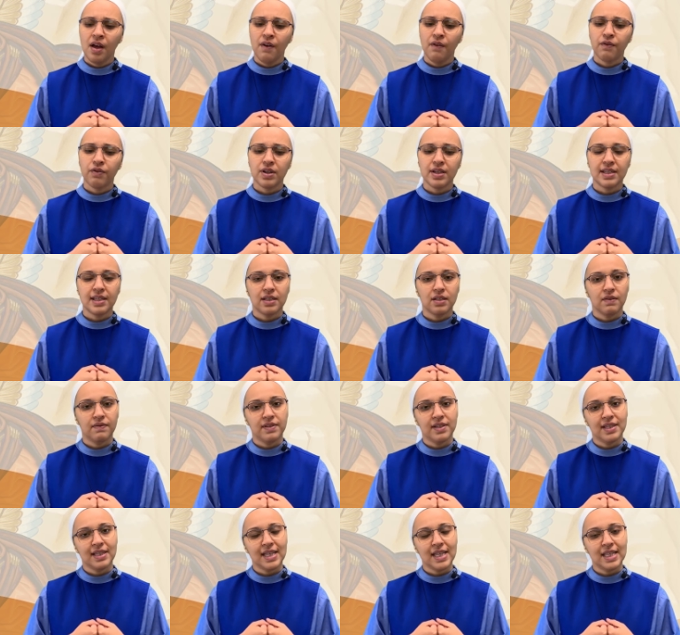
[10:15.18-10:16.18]
Francis of
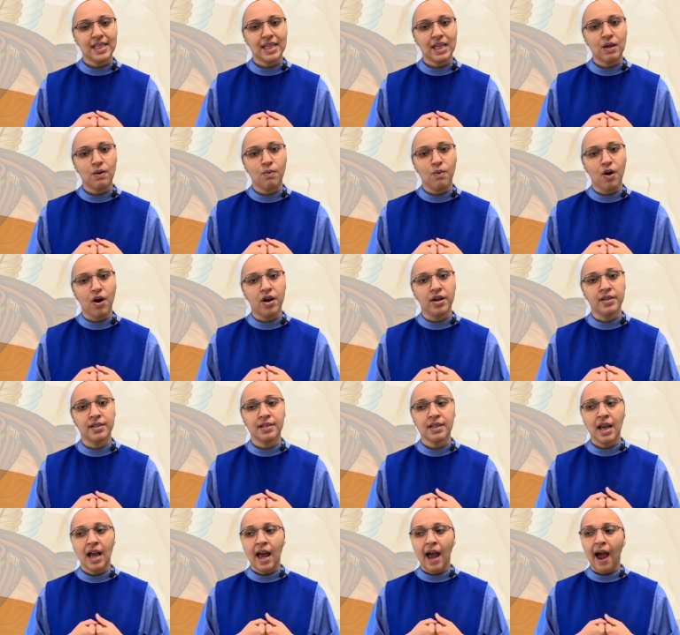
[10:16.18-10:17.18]
Assisi
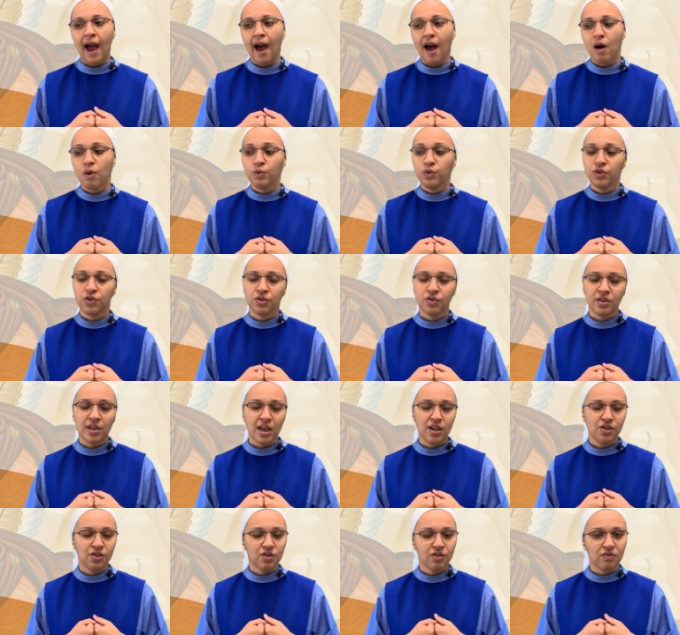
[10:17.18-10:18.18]
was, how
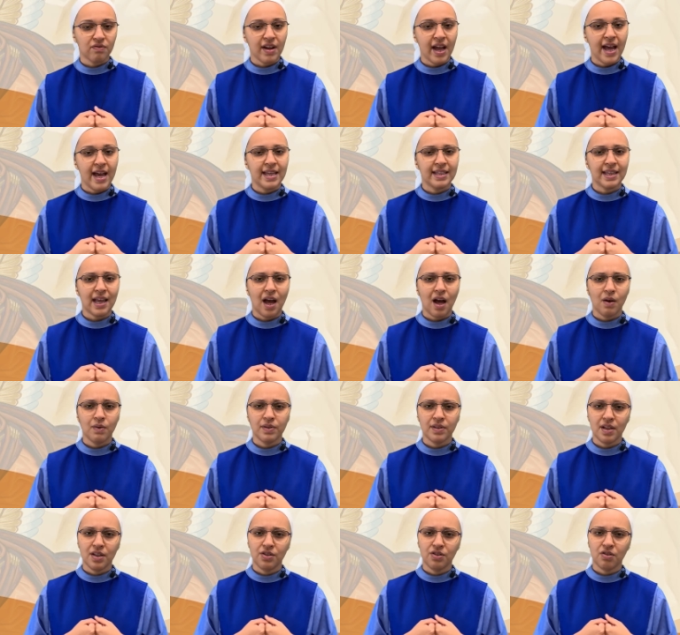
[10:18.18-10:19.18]
Saint Therese, how
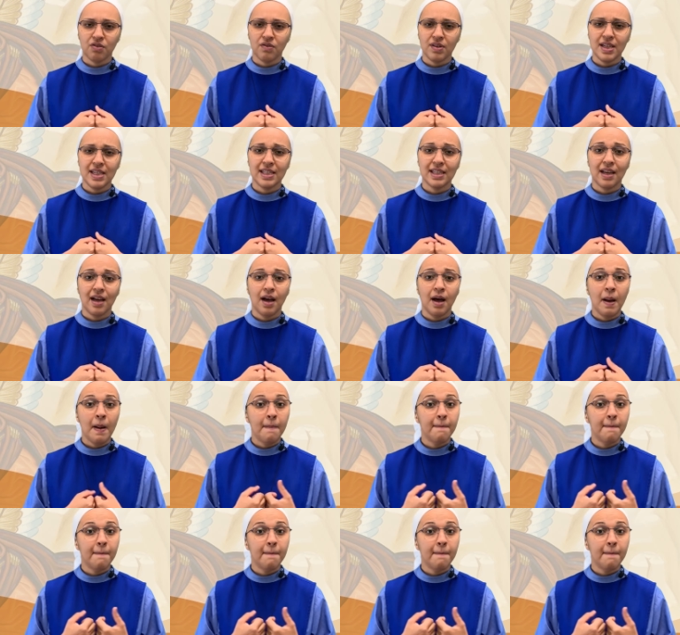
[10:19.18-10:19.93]
Saint Teresa,